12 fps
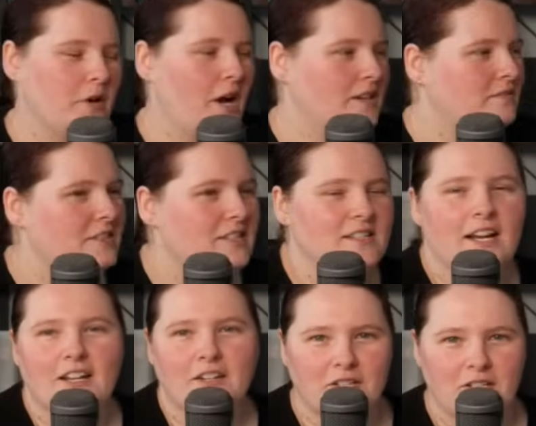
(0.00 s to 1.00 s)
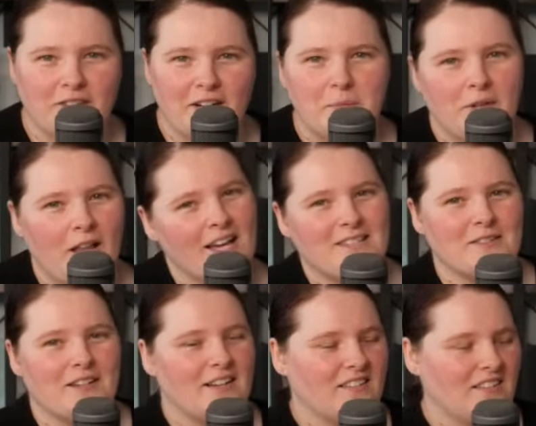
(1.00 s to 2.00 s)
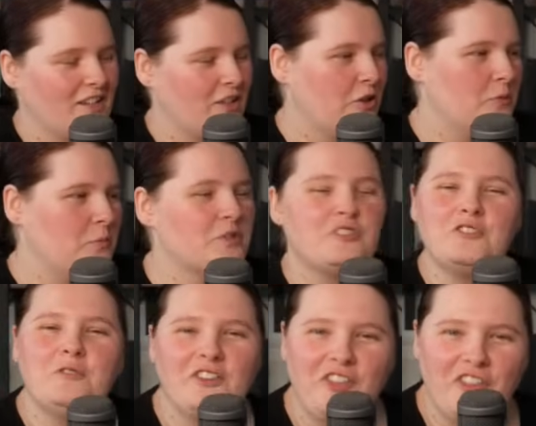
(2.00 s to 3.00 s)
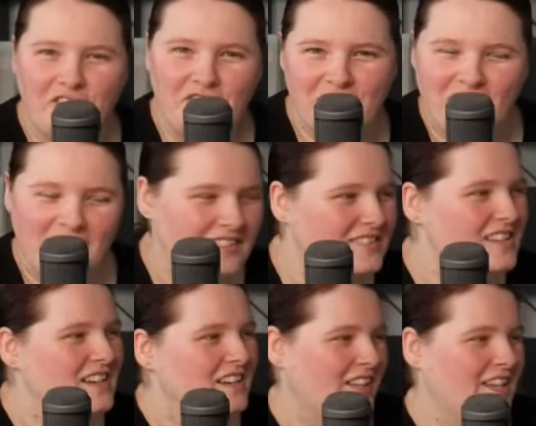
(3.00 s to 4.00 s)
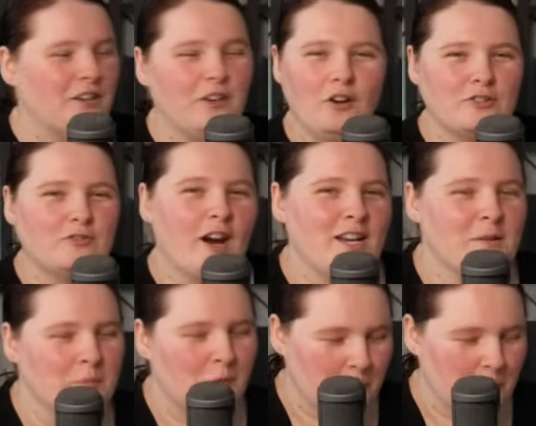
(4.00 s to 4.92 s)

I decided not to reapply so that I can like, pursue other things like not writing blog